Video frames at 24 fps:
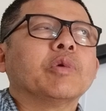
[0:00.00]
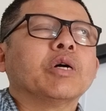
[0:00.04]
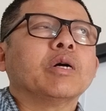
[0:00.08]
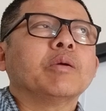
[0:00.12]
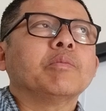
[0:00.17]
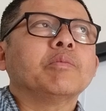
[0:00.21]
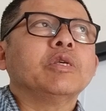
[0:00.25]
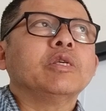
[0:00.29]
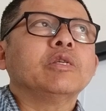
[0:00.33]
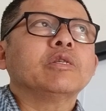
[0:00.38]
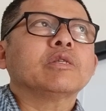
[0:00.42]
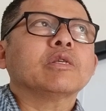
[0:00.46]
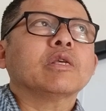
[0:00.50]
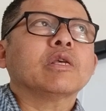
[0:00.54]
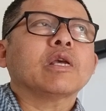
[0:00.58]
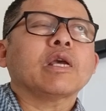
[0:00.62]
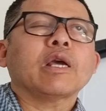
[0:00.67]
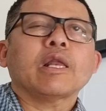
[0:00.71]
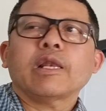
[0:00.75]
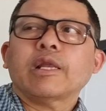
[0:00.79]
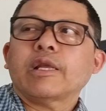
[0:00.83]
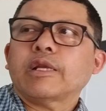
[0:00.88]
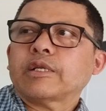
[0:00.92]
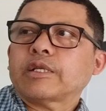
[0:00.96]
Burmese
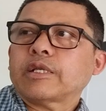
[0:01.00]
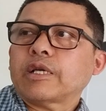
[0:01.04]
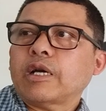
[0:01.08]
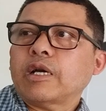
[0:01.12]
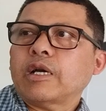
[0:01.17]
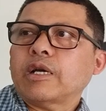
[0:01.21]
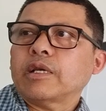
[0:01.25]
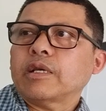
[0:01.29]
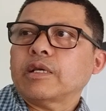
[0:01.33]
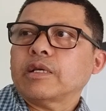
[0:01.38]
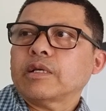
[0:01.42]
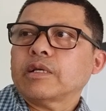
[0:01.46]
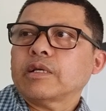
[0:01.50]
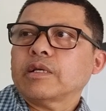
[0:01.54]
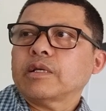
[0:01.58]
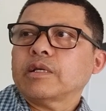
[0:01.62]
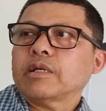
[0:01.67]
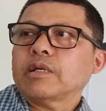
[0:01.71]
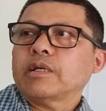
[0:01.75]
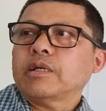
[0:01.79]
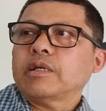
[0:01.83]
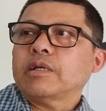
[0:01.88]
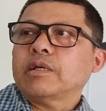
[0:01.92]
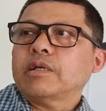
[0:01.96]
color time.
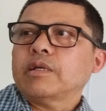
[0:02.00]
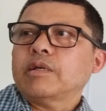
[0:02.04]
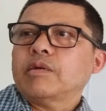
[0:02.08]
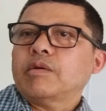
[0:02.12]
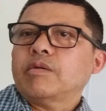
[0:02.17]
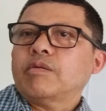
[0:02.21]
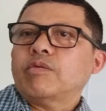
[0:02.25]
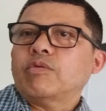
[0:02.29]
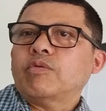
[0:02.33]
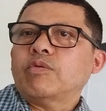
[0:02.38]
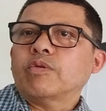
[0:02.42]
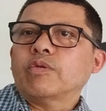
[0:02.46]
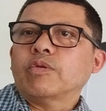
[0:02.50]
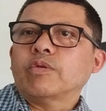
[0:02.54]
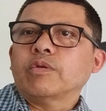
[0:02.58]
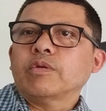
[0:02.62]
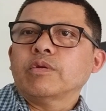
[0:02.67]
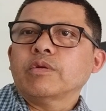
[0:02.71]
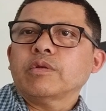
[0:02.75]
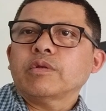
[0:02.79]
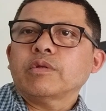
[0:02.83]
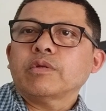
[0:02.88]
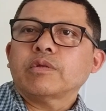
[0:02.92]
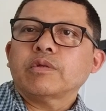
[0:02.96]

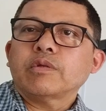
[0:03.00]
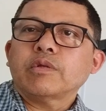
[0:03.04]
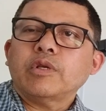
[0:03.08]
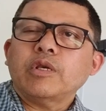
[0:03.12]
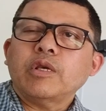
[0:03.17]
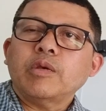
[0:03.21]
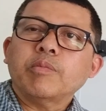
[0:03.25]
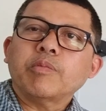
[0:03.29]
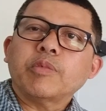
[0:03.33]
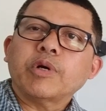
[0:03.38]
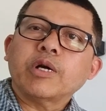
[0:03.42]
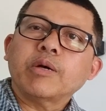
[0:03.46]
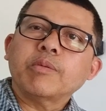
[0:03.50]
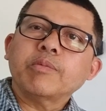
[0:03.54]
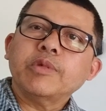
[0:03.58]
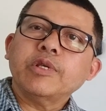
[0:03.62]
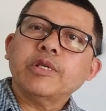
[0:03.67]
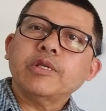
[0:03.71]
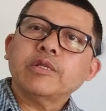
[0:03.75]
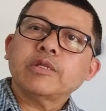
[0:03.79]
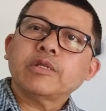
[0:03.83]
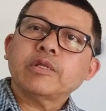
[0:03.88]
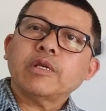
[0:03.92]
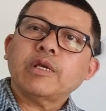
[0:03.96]
Room in
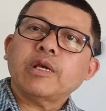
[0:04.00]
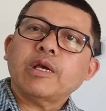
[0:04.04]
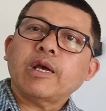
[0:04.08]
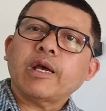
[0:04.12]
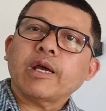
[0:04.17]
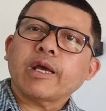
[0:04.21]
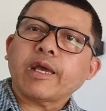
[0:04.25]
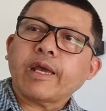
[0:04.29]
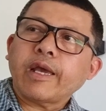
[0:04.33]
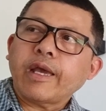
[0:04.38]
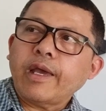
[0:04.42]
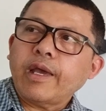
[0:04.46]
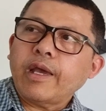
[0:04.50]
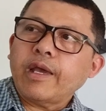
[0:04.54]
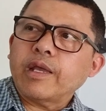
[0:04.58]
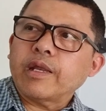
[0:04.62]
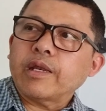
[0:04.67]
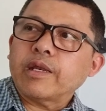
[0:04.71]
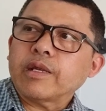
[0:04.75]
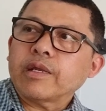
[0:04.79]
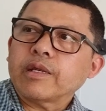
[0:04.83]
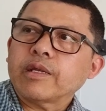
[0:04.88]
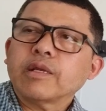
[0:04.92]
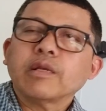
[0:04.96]
Burmese a can.
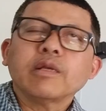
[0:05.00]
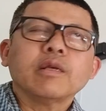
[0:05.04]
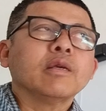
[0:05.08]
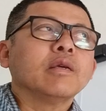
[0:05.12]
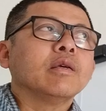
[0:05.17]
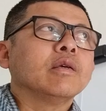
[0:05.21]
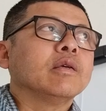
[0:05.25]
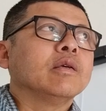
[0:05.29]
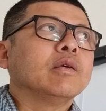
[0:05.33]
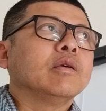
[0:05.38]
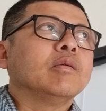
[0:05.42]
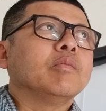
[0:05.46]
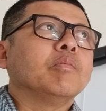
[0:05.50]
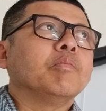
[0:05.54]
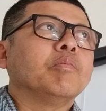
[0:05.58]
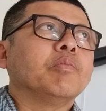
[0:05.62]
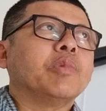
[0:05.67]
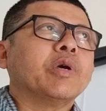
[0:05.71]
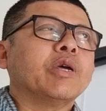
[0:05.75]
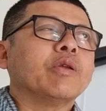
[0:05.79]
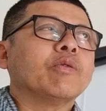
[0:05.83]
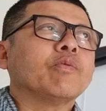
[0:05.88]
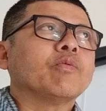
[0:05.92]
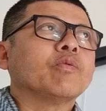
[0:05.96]

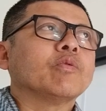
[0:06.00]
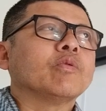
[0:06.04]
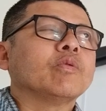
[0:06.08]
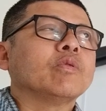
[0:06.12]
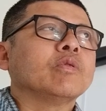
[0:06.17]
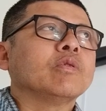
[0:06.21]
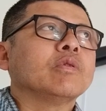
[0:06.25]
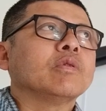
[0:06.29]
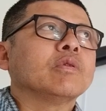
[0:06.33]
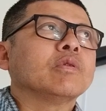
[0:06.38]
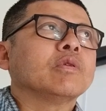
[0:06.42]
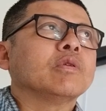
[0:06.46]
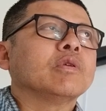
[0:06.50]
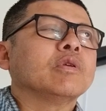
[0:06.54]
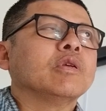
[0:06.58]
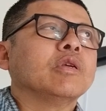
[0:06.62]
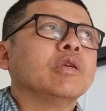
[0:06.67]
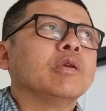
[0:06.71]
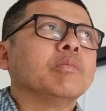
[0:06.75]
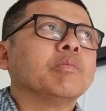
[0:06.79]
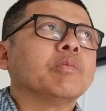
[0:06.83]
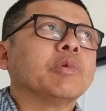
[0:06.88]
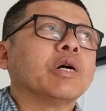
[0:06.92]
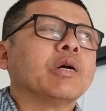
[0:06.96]
Bedroom
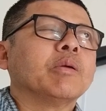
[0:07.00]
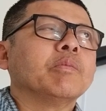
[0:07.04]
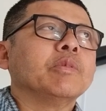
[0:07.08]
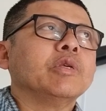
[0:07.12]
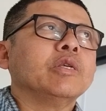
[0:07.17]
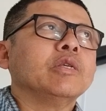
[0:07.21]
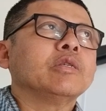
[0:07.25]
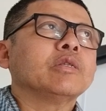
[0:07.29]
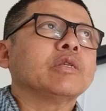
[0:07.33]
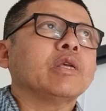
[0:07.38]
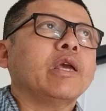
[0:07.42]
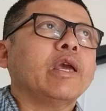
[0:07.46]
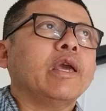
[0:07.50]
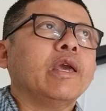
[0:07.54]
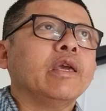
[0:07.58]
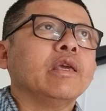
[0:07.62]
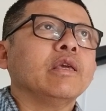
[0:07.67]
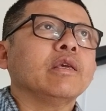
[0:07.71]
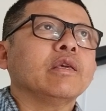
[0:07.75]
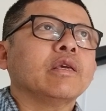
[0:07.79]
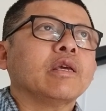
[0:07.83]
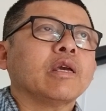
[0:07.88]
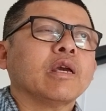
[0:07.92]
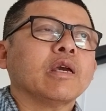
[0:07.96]
in Burmese
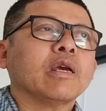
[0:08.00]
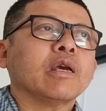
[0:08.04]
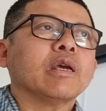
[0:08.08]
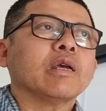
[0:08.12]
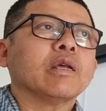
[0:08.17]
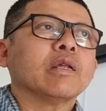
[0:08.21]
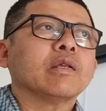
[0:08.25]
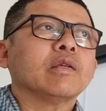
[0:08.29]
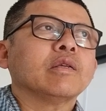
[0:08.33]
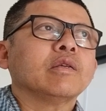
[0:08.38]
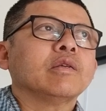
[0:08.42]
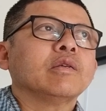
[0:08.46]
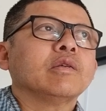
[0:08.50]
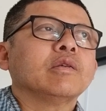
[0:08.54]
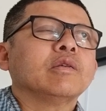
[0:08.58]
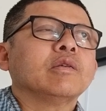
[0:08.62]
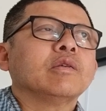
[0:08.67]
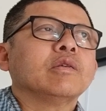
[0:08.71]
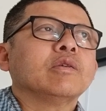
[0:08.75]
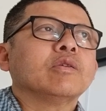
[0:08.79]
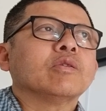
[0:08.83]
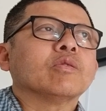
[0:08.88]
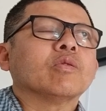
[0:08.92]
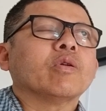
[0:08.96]
8 can.
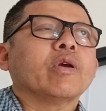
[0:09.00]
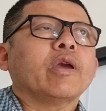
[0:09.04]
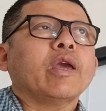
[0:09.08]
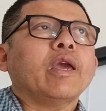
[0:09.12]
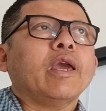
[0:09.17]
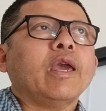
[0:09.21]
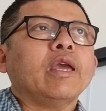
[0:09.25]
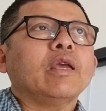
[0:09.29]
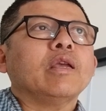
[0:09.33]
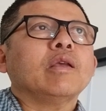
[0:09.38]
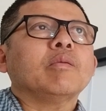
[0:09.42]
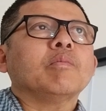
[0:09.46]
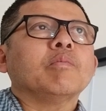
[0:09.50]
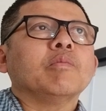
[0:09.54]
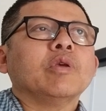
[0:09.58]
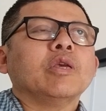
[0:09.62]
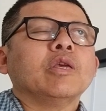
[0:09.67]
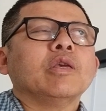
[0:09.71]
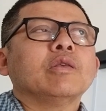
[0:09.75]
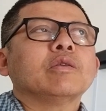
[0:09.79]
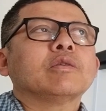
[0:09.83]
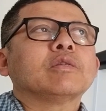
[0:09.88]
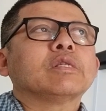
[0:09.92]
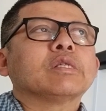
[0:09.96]
So 8
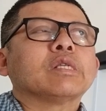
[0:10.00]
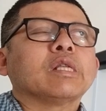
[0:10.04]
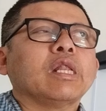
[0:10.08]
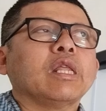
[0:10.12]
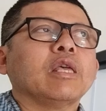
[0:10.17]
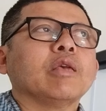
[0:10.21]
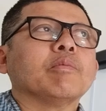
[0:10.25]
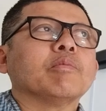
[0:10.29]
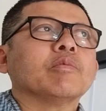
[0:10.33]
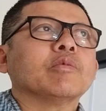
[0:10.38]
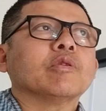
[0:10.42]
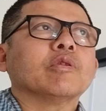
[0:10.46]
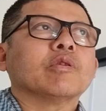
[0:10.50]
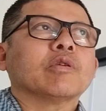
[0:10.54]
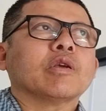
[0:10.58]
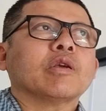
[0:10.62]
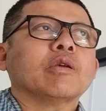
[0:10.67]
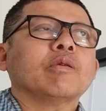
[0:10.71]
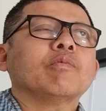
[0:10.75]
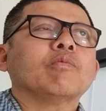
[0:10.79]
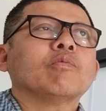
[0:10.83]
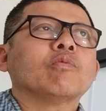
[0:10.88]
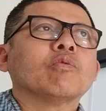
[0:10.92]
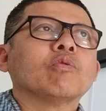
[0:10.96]
means sleep.
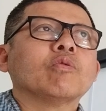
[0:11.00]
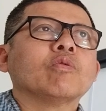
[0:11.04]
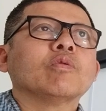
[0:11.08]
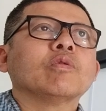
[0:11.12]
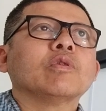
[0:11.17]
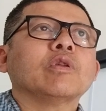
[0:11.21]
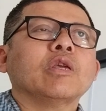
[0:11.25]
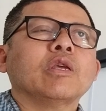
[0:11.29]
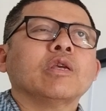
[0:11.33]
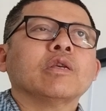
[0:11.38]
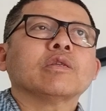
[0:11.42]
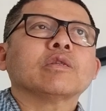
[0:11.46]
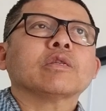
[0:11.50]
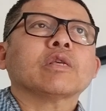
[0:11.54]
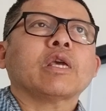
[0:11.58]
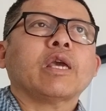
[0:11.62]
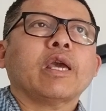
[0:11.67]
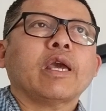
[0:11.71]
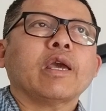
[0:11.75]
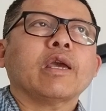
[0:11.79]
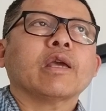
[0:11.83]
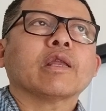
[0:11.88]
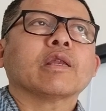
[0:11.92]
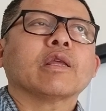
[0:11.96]
Okay, room is
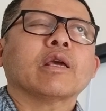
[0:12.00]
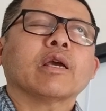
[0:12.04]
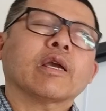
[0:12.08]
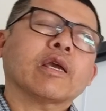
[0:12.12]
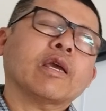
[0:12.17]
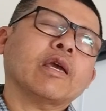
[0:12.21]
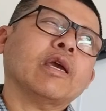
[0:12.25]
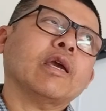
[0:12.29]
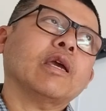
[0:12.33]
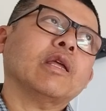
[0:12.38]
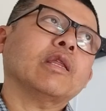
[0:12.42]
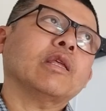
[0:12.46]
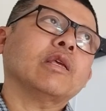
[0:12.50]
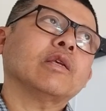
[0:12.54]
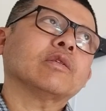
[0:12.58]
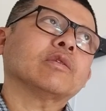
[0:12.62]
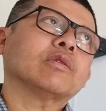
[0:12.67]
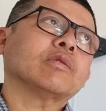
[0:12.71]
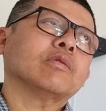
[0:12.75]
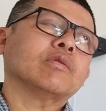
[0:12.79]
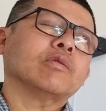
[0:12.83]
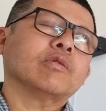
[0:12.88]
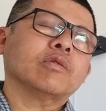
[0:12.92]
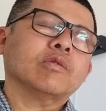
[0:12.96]
can. A can
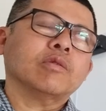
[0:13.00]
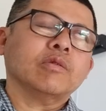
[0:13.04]
is